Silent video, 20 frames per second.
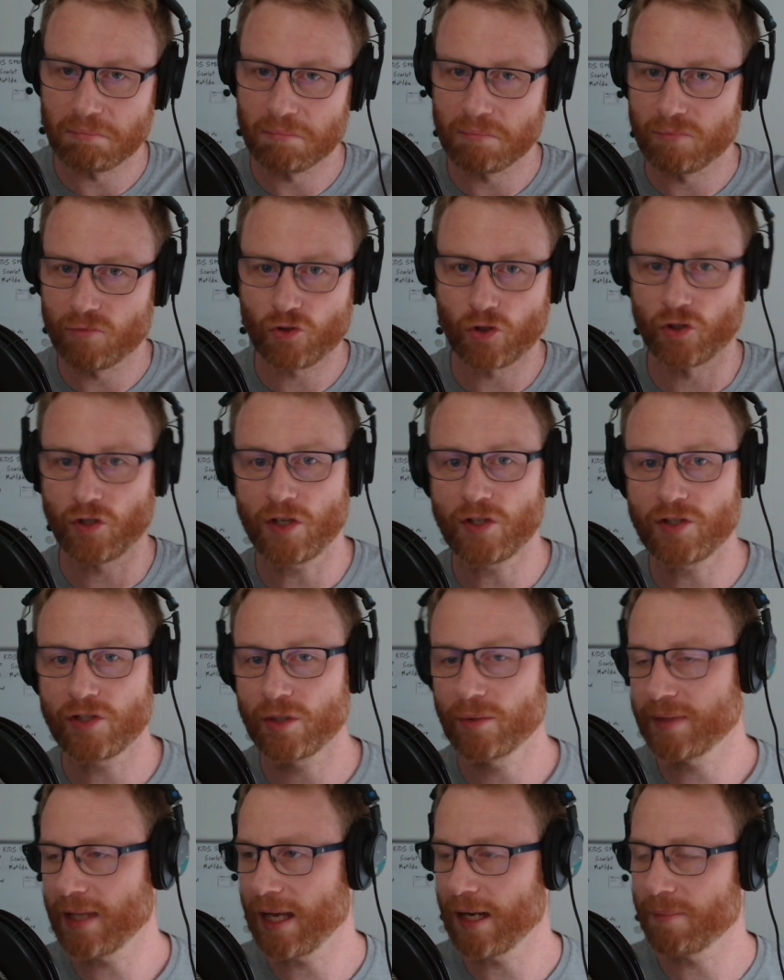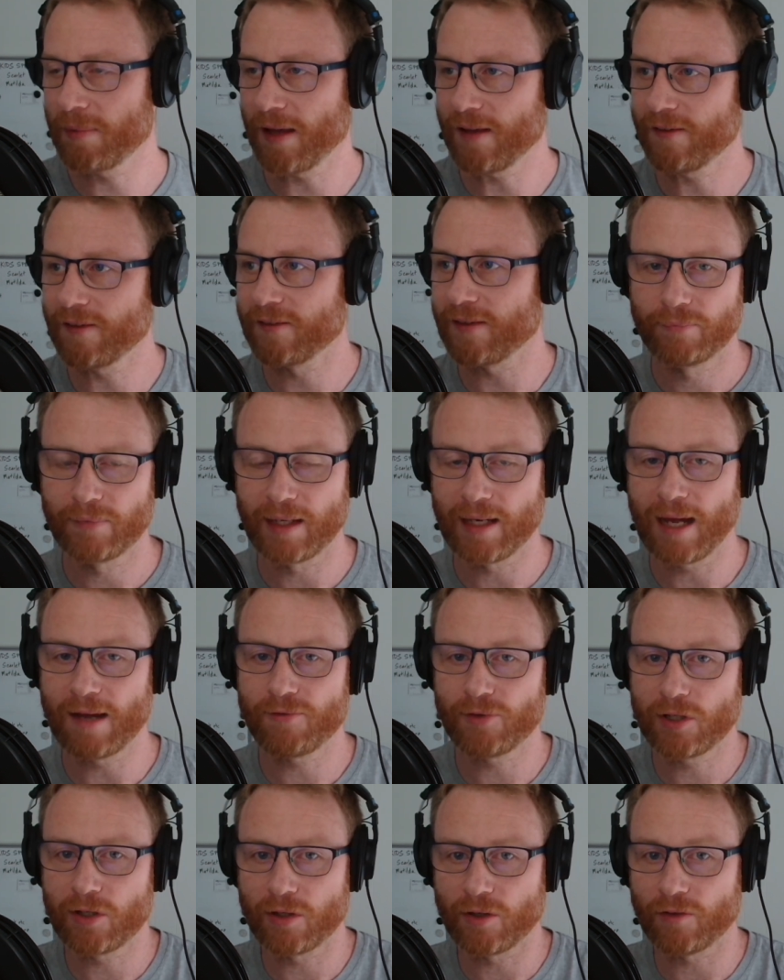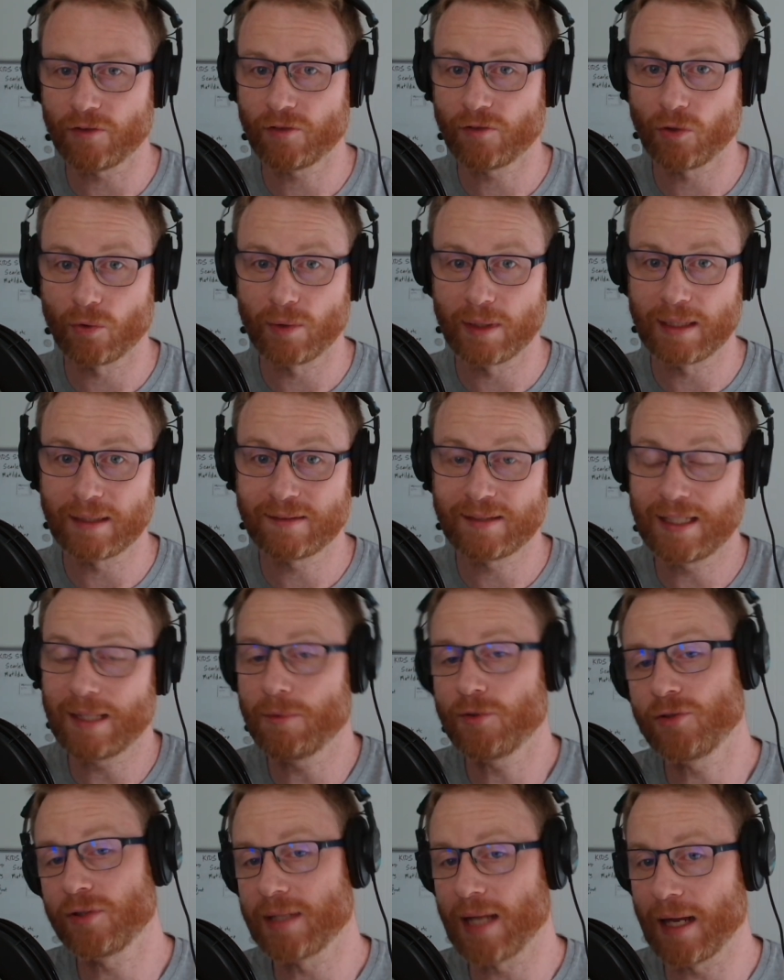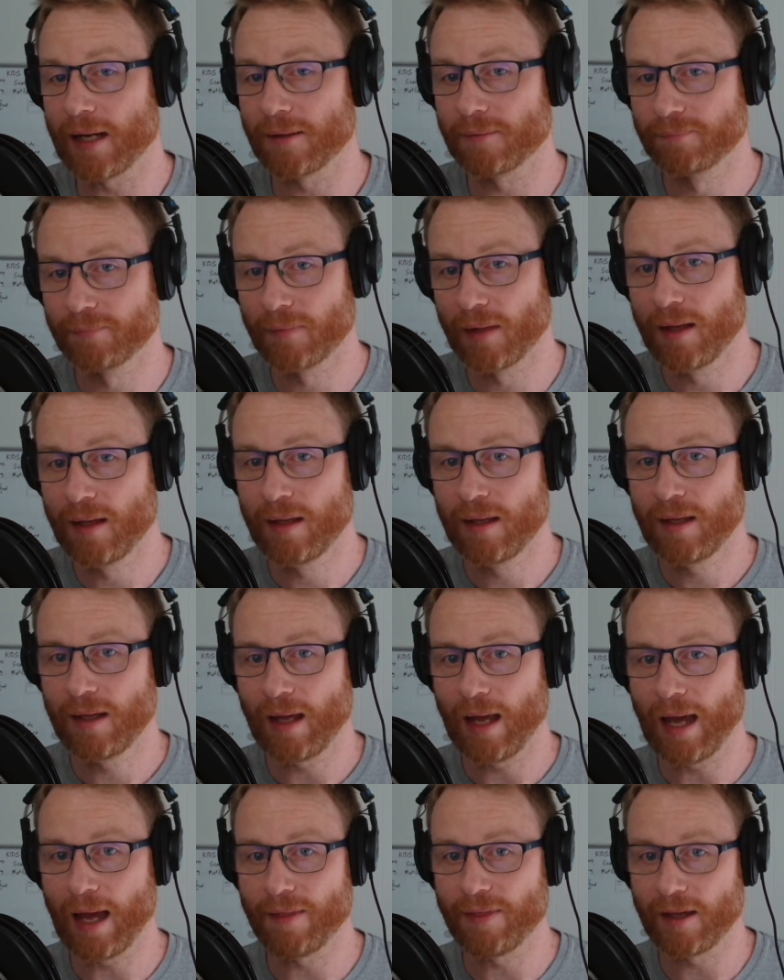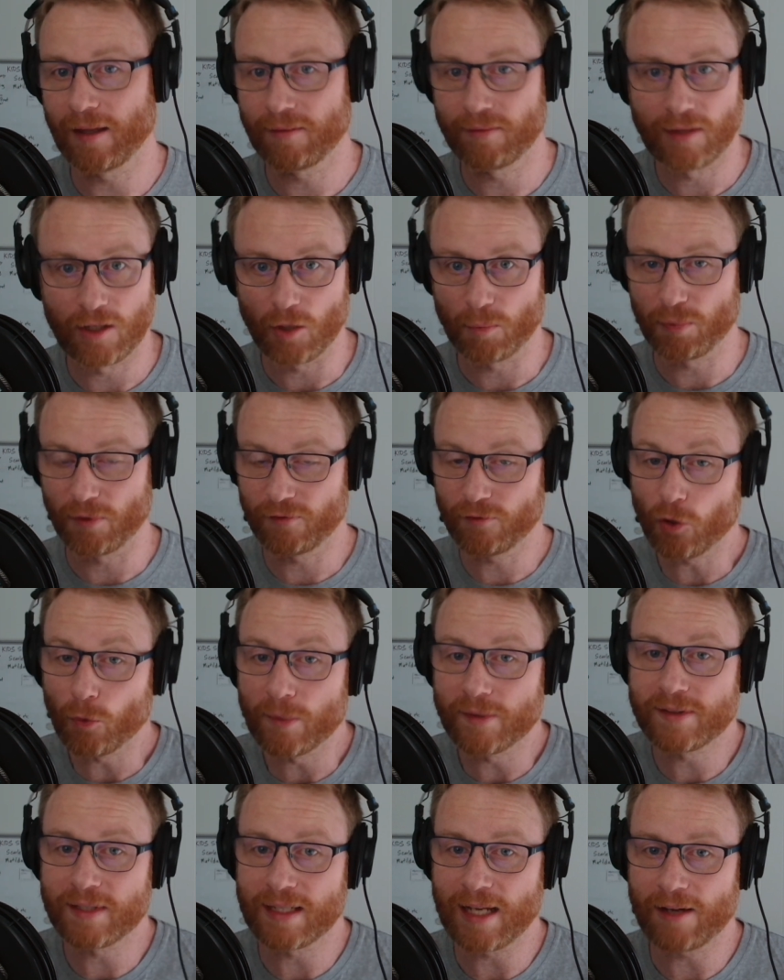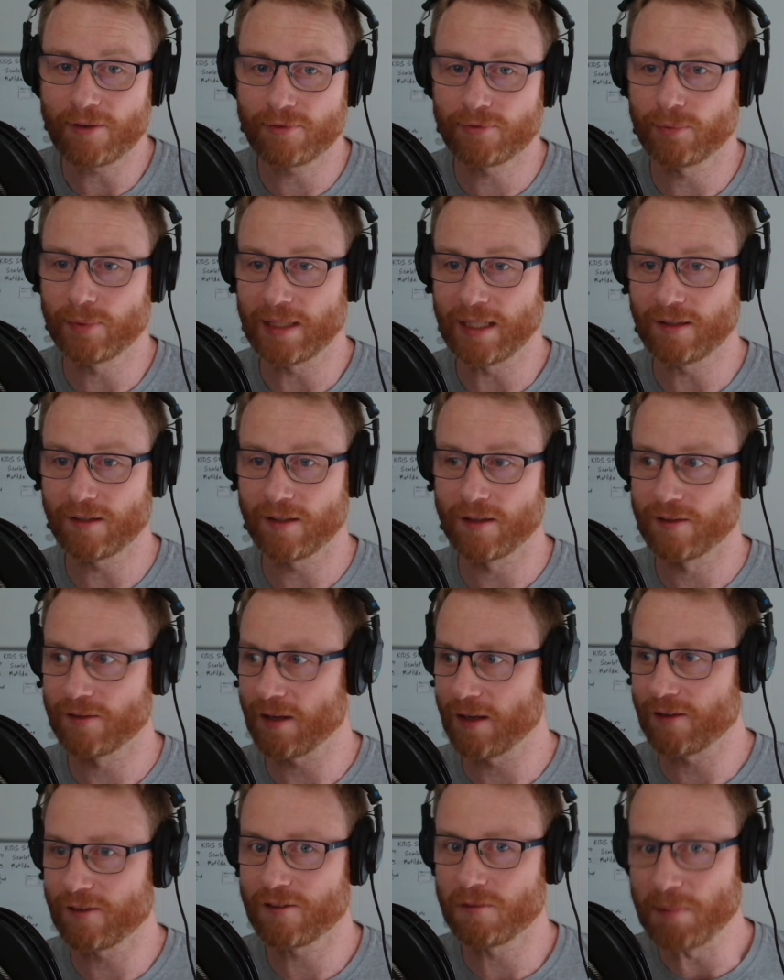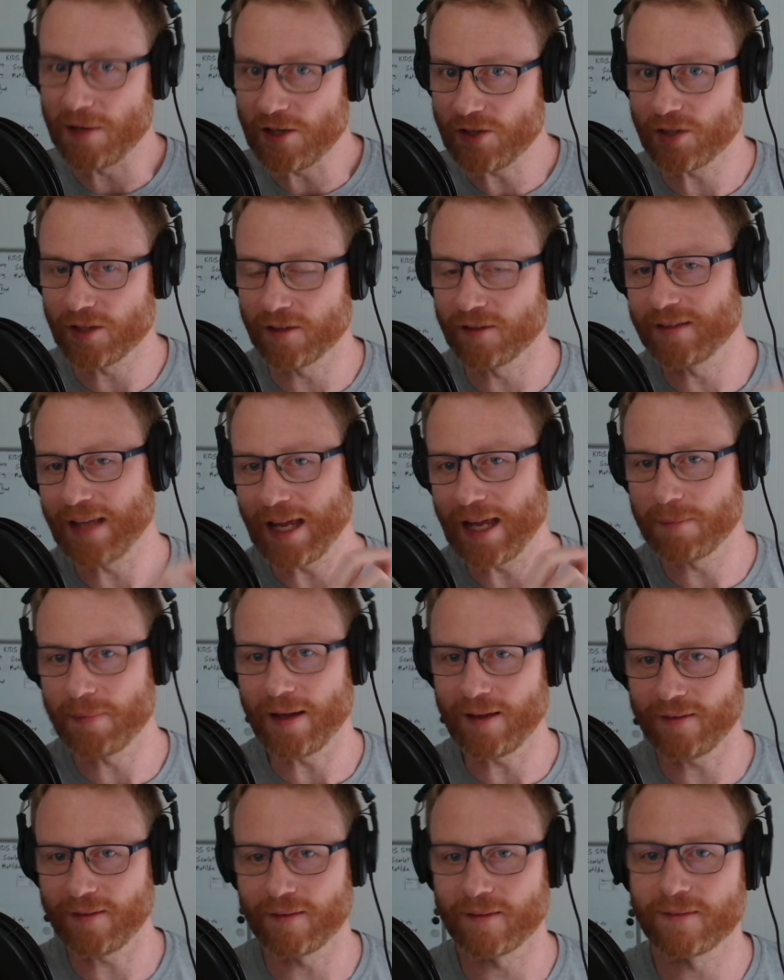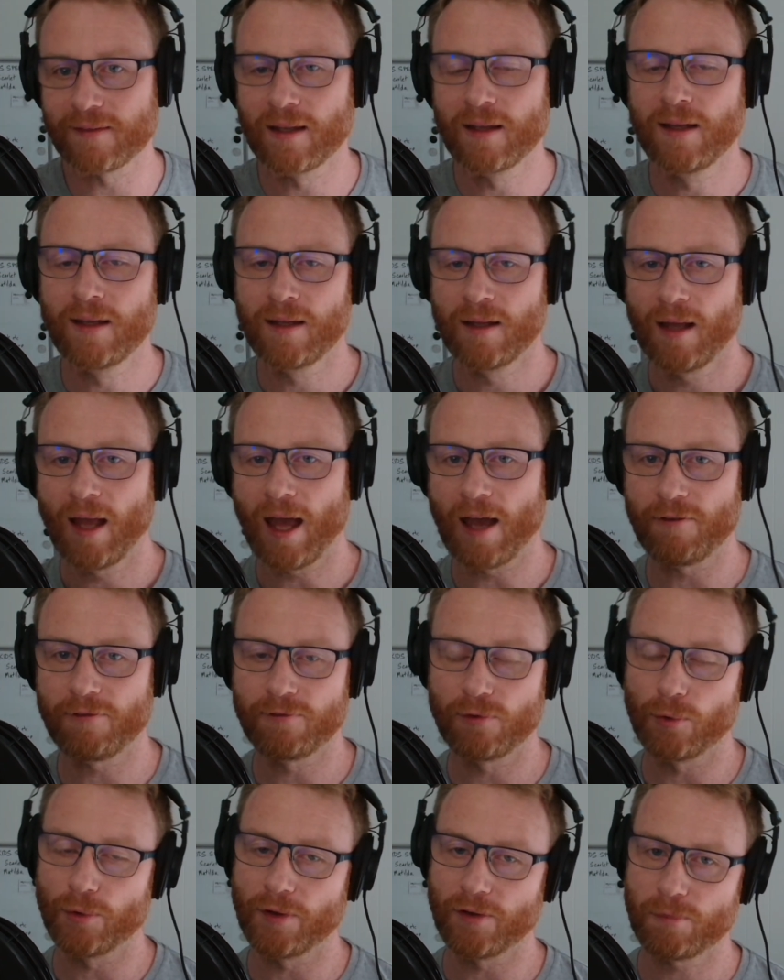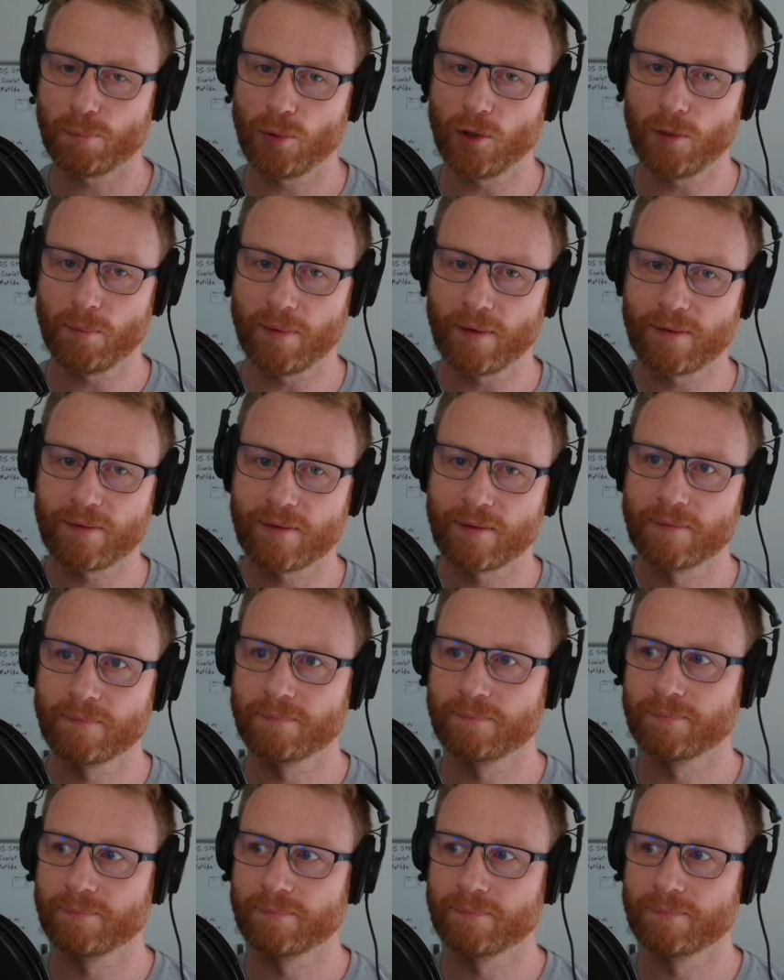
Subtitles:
traditional databases that are very good at storing telemetry data, they're not performant enough. We need to design specialist databases for this purpose.